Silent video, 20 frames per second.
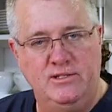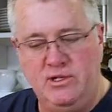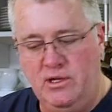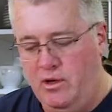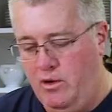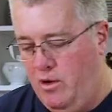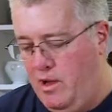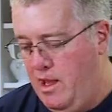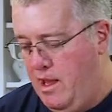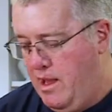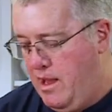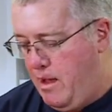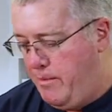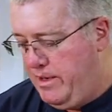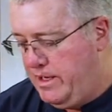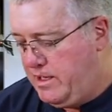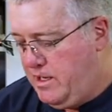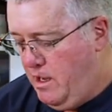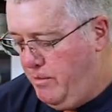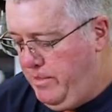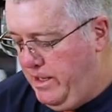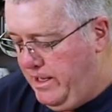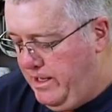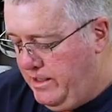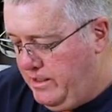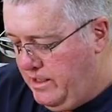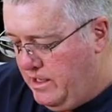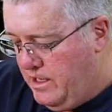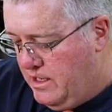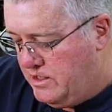So I'm gonna come
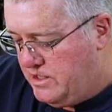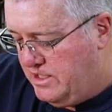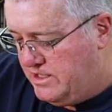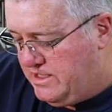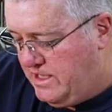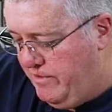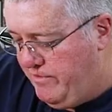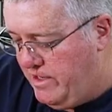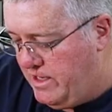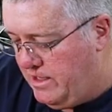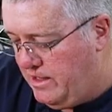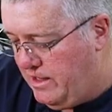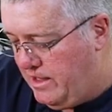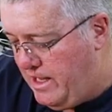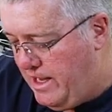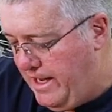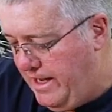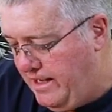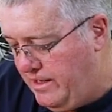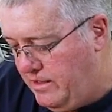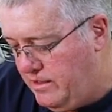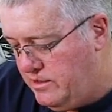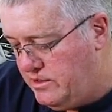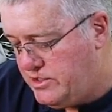in, just give it a light